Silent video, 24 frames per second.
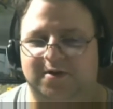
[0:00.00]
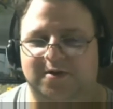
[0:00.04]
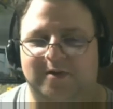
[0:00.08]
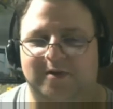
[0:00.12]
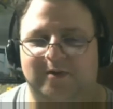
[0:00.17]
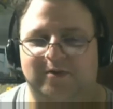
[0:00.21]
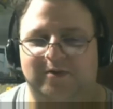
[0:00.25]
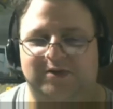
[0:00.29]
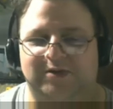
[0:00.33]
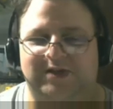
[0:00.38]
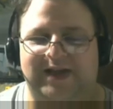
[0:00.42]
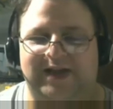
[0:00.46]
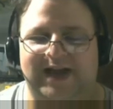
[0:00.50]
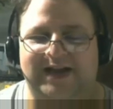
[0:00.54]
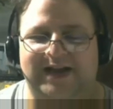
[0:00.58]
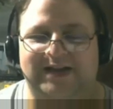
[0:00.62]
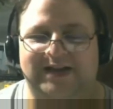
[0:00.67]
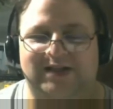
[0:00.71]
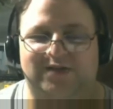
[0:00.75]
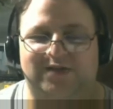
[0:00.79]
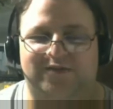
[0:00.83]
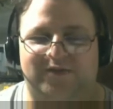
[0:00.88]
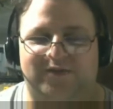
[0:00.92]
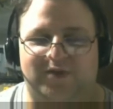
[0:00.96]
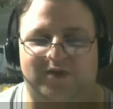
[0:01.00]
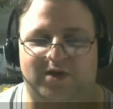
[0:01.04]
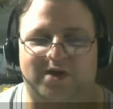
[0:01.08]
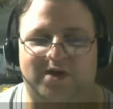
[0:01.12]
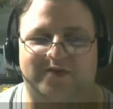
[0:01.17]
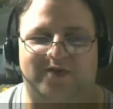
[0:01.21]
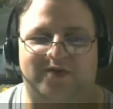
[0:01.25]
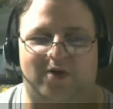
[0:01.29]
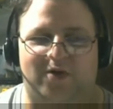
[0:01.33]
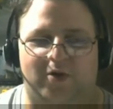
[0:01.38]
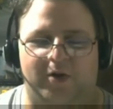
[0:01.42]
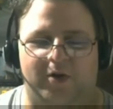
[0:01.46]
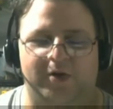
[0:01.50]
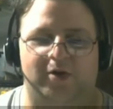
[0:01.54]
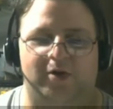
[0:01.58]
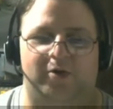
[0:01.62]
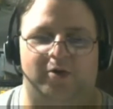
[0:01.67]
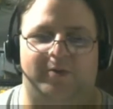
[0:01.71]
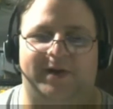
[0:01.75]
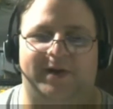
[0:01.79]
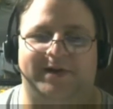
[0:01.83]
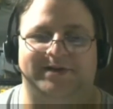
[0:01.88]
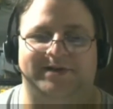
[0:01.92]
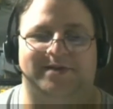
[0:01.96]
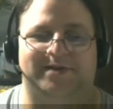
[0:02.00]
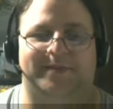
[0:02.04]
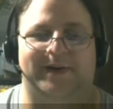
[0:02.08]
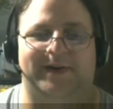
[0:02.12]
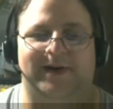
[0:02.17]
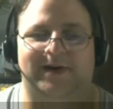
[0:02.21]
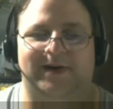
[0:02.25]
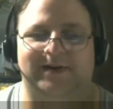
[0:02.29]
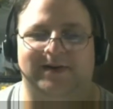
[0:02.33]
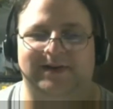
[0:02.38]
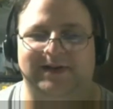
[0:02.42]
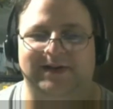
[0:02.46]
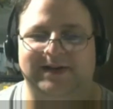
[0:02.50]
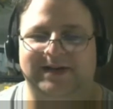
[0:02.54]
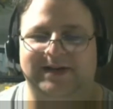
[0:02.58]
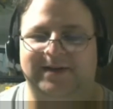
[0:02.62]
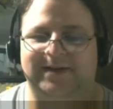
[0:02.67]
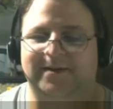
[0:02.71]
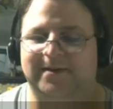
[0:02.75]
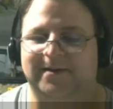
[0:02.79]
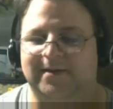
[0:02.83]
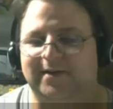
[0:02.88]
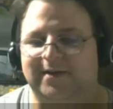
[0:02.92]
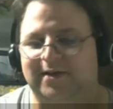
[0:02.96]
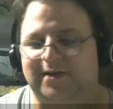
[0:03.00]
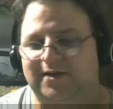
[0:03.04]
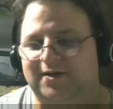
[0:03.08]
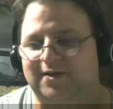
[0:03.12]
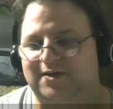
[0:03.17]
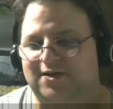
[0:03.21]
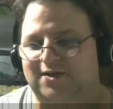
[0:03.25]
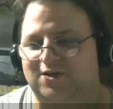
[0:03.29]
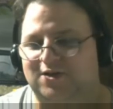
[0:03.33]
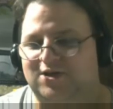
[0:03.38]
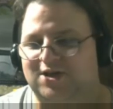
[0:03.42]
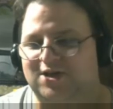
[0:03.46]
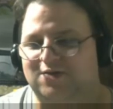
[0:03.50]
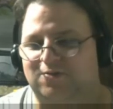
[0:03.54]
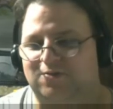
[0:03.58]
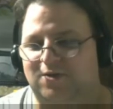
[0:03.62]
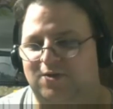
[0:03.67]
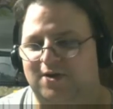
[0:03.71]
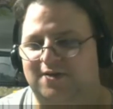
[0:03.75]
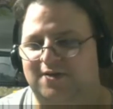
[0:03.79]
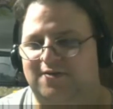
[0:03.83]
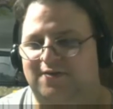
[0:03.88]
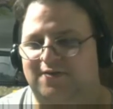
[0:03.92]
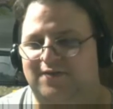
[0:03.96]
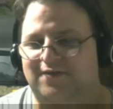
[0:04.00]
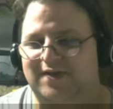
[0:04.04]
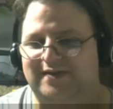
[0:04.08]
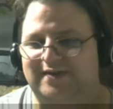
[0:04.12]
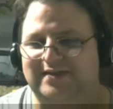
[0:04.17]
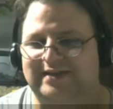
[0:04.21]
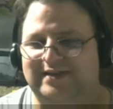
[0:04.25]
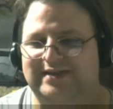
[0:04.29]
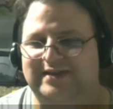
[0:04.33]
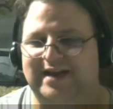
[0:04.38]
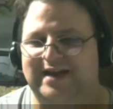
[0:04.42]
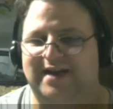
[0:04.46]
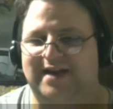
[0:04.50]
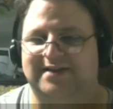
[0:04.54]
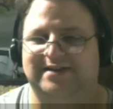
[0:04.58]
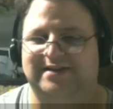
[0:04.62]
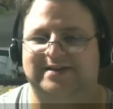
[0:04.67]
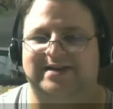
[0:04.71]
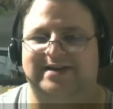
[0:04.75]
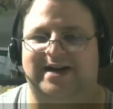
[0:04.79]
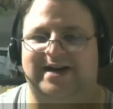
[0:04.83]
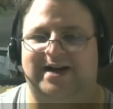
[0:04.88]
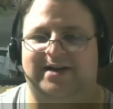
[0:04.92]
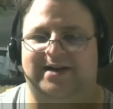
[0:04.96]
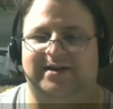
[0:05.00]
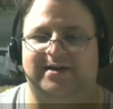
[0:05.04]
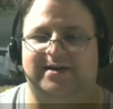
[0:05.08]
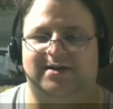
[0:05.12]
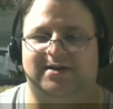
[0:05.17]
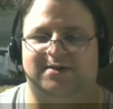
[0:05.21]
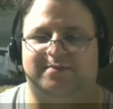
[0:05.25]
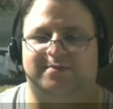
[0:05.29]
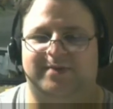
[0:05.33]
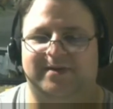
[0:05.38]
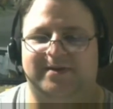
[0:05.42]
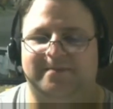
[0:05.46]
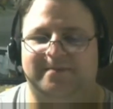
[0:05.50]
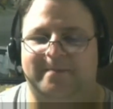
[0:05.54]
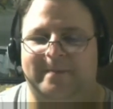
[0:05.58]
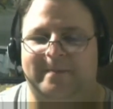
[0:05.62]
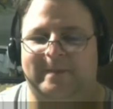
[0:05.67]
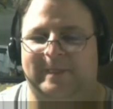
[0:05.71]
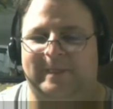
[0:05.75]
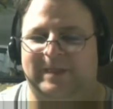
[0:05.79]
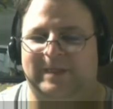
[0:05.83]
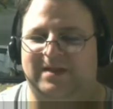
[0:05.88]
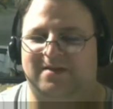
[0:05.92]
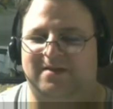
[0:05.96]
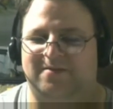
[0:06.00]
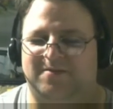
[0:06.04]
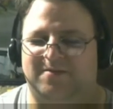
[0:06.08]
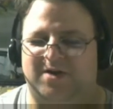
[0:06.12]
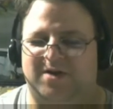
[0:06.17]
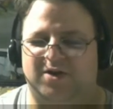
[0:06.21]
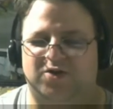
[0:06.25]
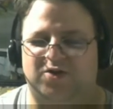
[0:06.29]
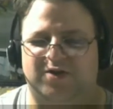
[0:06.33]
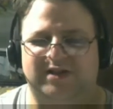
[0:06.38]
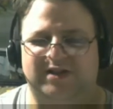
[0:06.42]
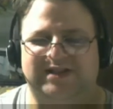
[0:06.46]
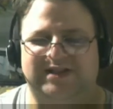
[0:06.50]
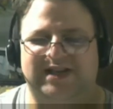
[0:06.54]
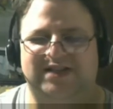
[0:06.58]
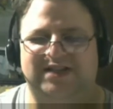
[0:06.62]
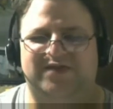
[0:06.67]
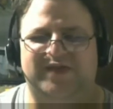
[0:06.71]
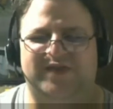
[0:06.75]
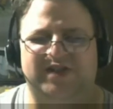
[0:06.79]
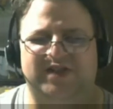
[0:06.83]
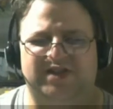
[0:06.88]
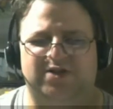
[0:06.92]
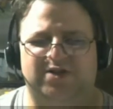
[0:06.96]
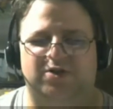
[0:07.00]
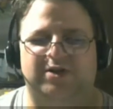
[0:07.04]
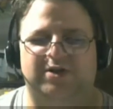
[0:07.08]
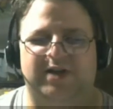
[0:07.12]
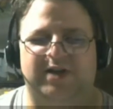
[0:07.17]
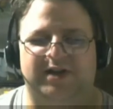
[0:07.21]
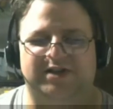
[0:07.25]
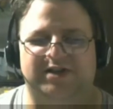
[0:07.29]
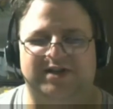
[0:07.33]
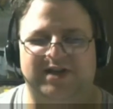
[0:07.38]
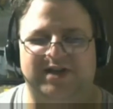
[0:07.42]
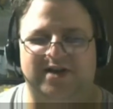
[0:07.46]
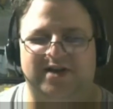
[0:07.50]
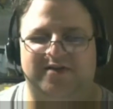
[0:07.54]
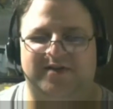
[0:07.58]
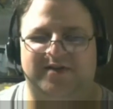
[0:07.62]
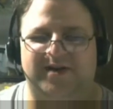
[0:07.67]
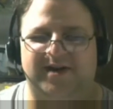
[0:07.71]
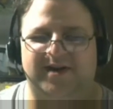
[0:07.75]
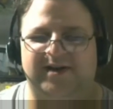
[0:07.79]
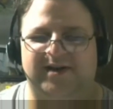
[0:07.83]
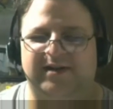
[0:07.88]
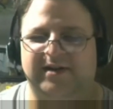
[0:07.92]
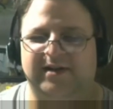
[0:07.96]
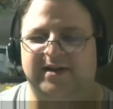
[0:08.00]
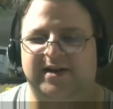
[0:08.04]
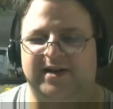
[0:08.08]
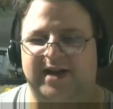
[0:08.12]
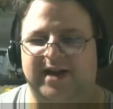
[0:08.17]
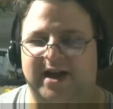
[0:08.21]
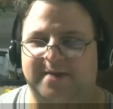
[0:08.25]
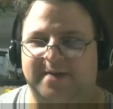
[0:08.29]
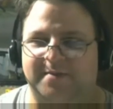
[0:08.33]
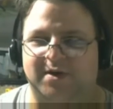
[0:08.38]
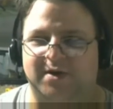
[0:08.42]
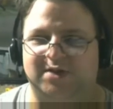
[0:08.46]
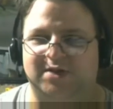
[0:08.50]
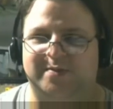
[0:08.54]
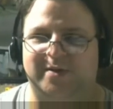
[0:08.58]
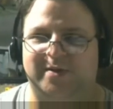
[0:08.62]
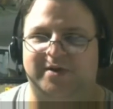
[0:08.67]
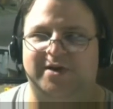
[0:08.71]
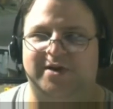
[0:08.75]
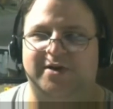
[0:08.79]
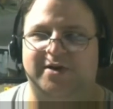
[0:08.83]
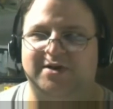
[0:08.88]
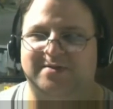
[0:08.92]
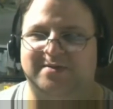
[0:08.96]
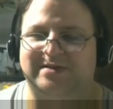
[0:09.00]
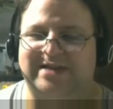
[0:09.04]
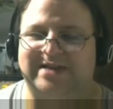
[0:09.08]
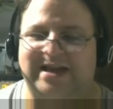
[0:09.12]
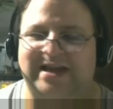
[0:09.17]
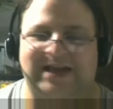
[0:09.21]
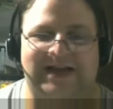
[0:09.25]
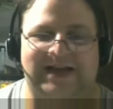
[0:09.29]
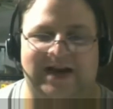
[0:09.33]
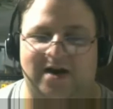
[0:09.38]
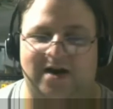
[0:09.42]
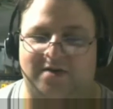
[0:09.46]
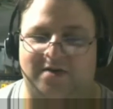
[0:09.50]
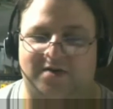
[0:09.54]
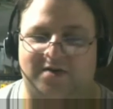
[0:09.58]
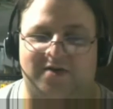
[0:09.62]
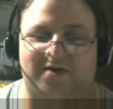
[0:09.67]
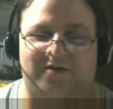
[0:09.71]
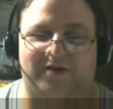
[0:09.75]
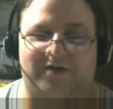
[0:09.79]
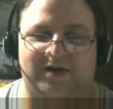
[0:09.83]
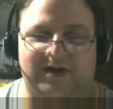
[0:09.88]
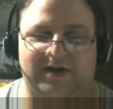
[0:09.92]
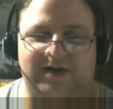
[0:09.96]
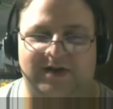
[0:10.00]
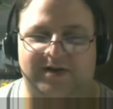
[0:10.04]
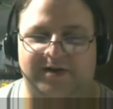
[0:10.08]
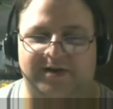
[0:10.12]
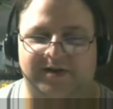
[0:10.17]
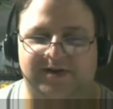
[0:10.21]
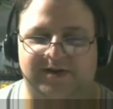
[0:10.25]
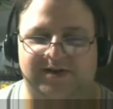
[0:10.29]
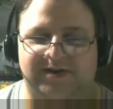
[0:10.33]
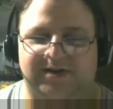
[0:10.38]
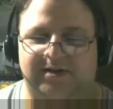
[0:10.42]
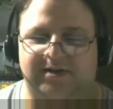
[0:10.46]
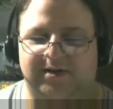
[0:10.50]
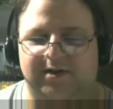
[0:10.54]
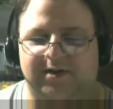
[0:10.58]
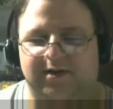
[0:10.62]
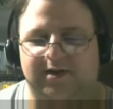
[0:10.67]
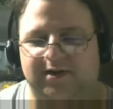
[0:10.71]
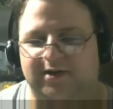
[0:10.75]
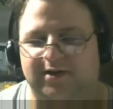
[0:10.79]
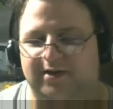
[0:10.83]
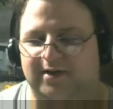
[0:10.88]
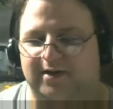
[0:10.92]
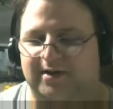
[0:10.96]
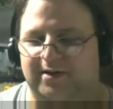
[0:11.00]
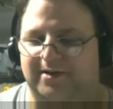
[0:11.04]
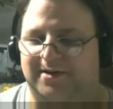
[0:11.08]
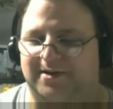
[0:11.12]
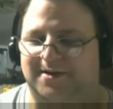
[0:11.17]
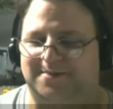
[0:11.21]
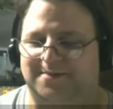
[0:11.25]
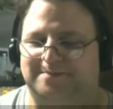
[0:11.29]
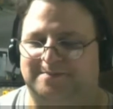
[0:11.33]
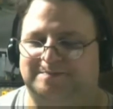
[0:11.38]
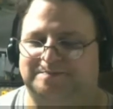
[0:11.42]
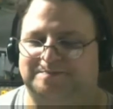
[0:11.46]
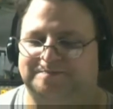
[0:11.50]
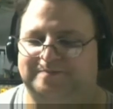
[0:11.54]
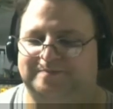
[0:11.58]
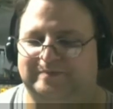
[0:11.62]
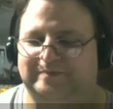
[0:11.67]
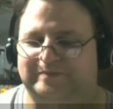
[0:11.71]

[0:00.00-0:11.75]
whose land is full of oil wells, apparently. So she's worth $50,000. But while Chris has physical custody of her, and most people know he's been taking care of her for years, as